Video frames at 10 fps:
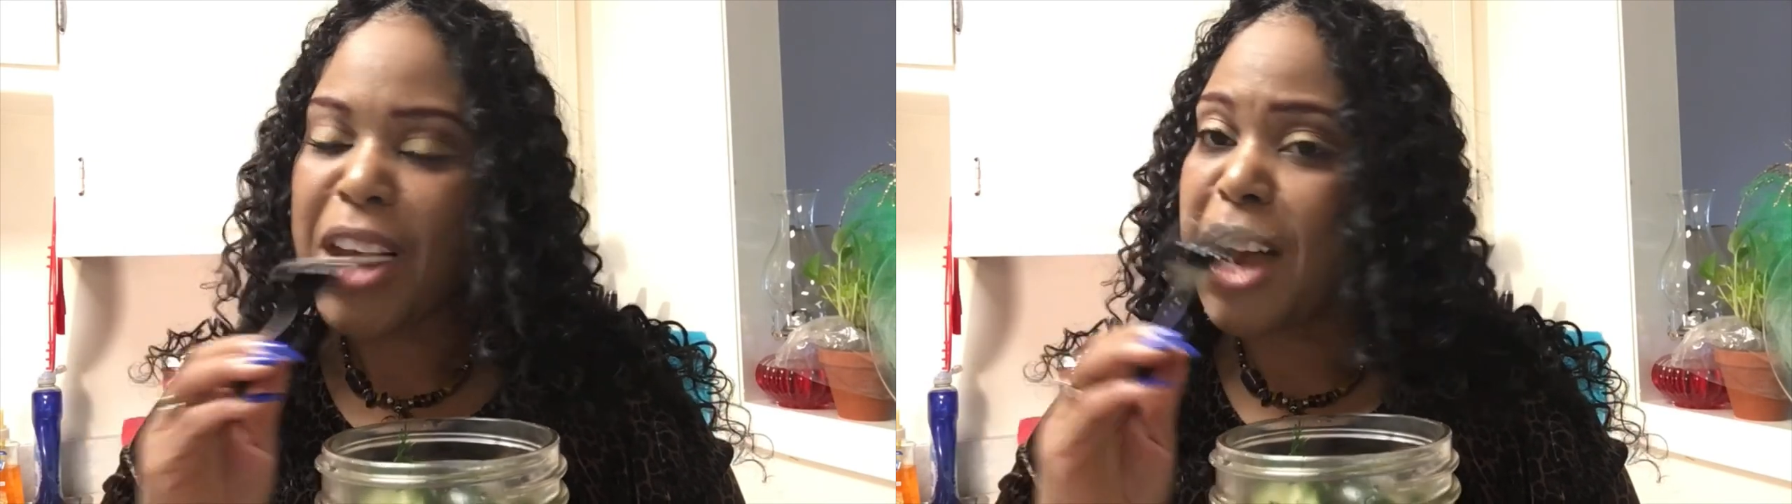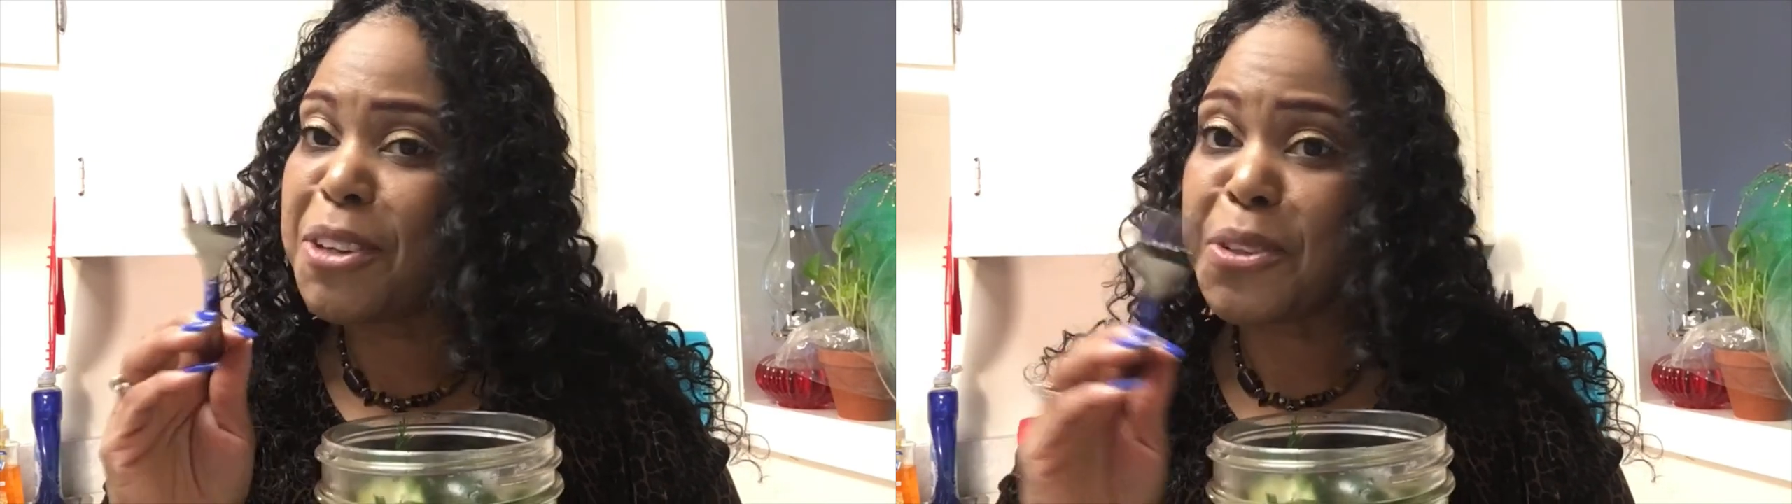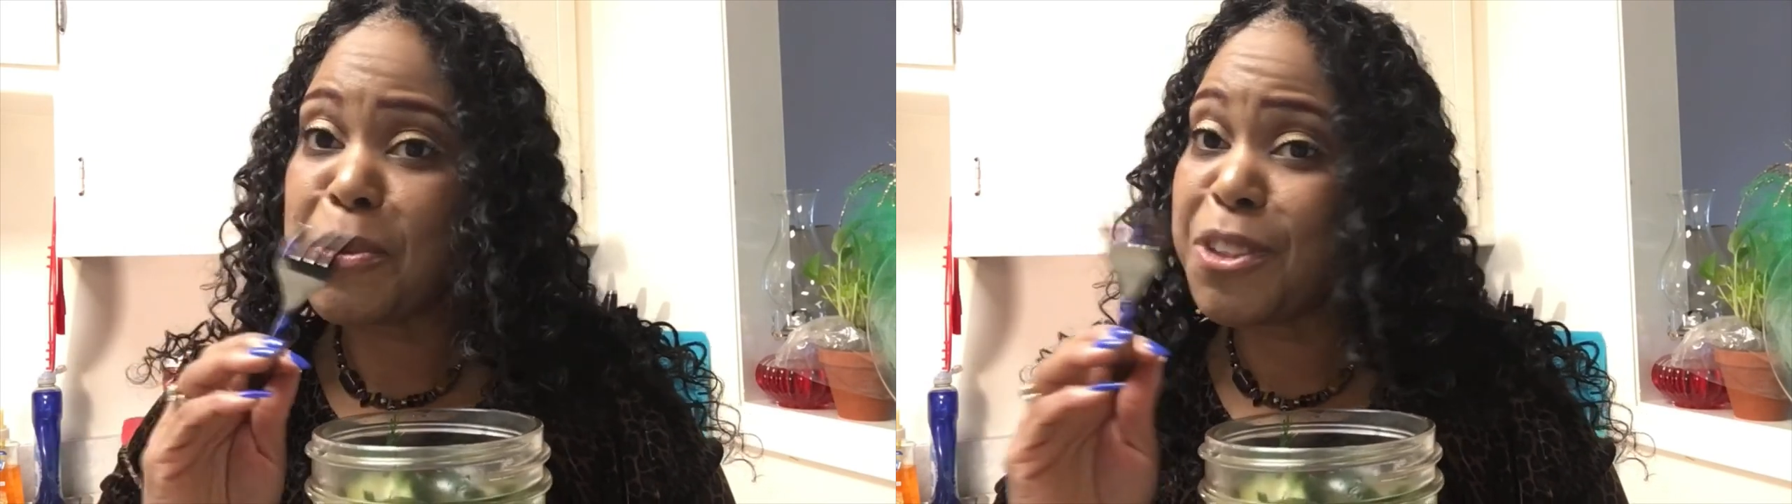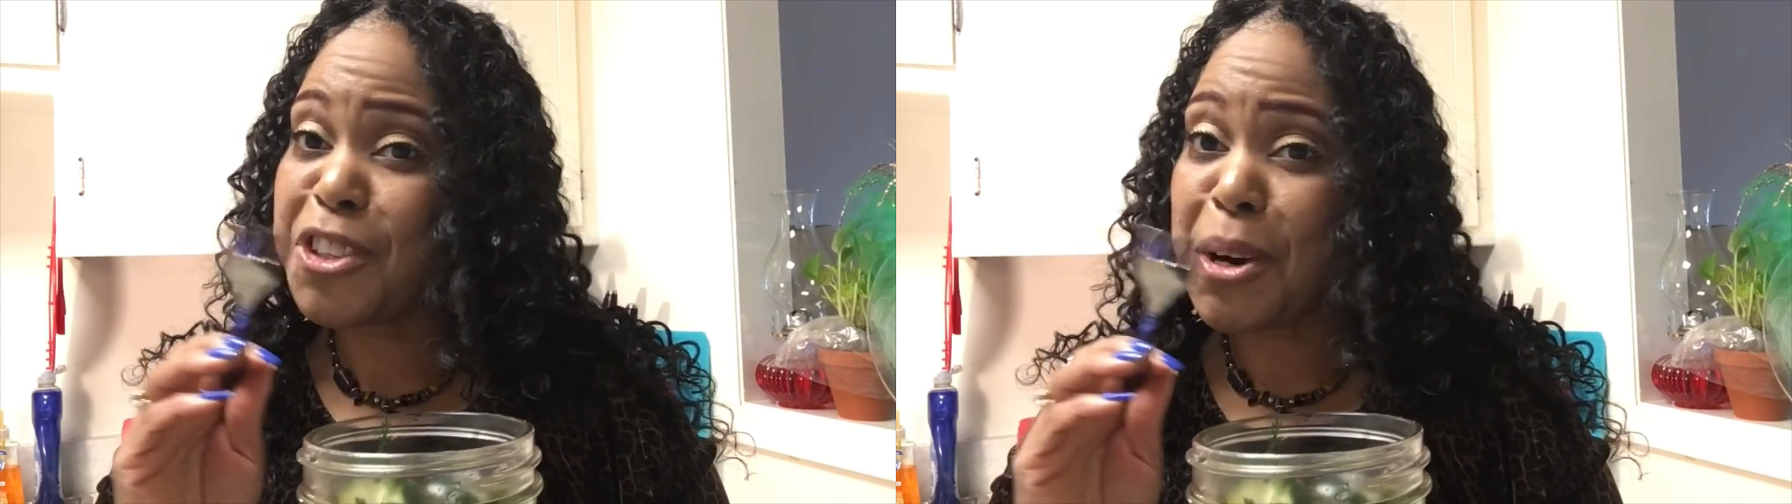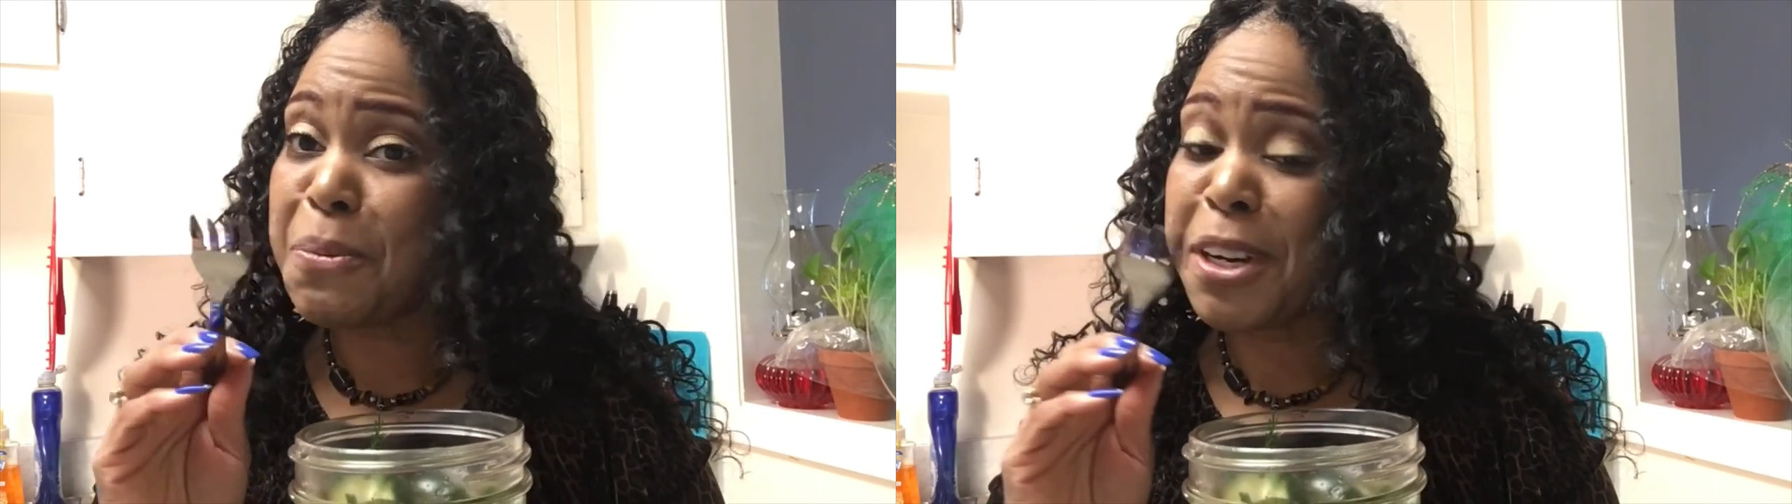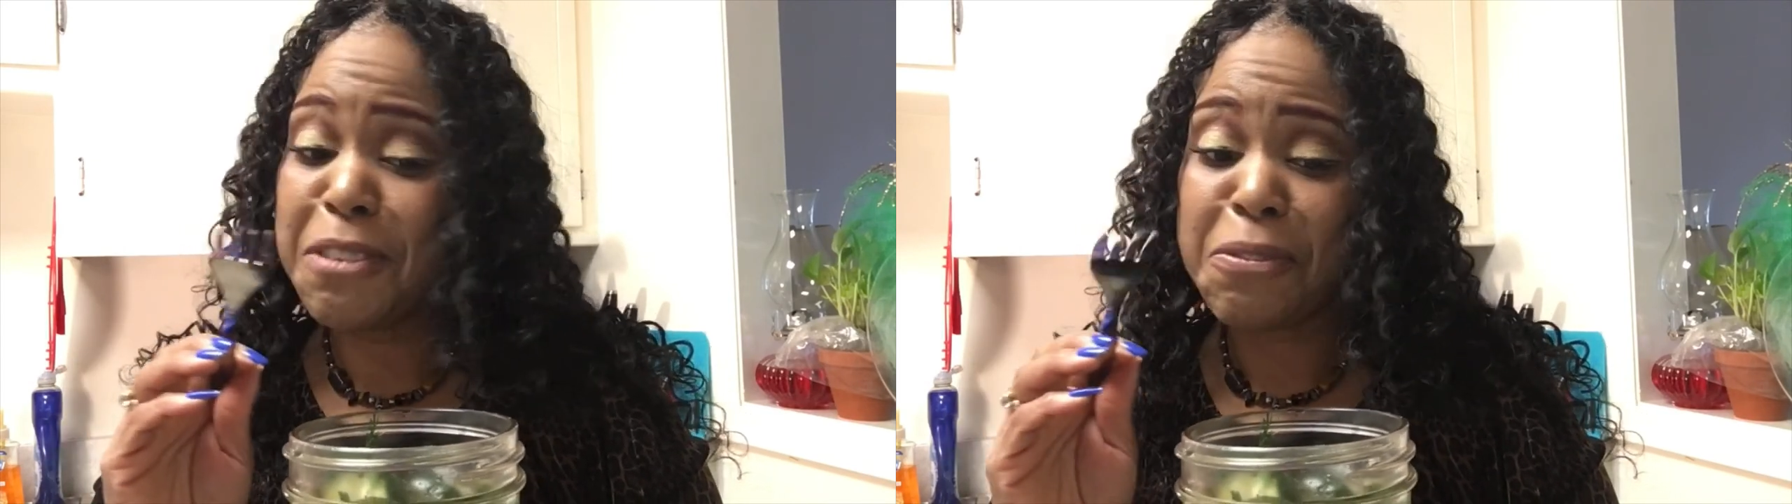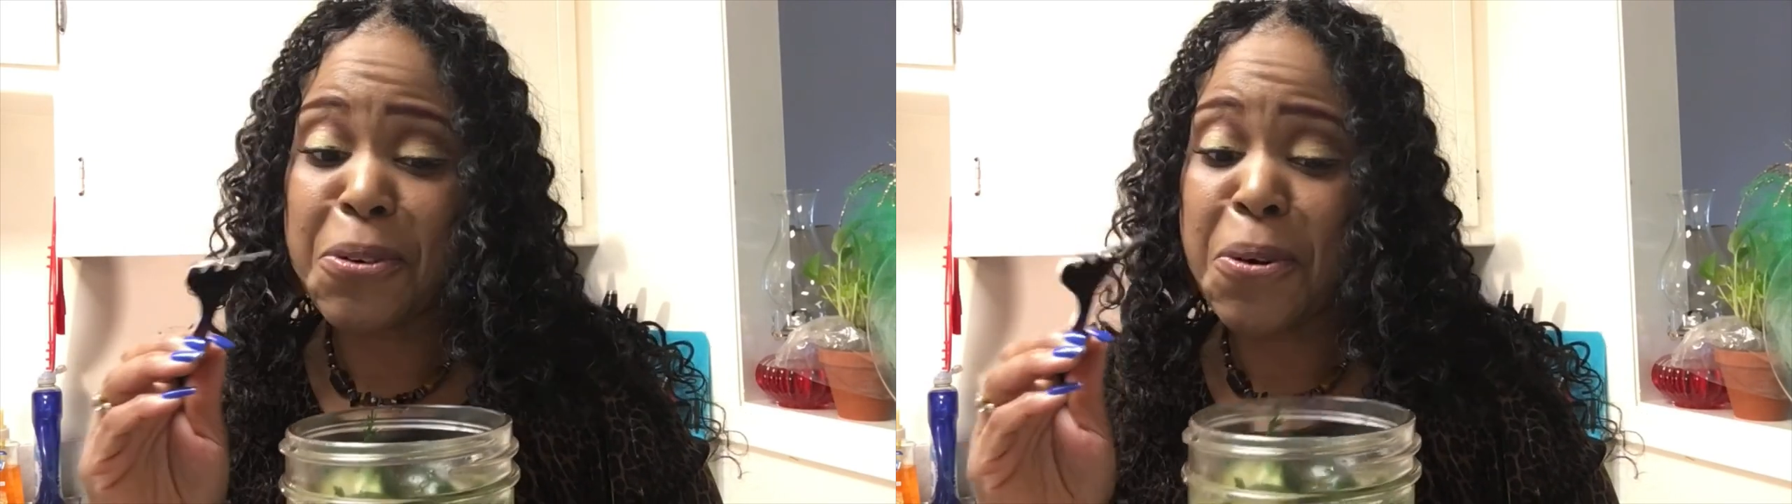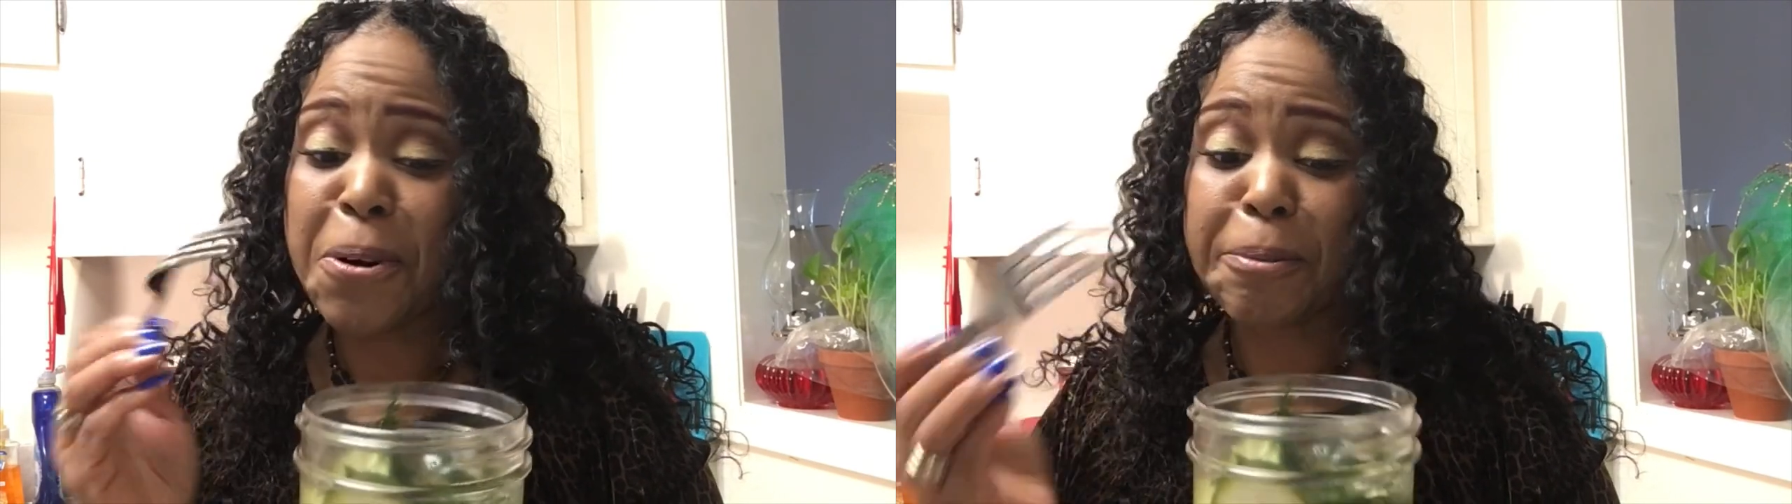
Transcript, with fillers: I don't know what y'all waiting for.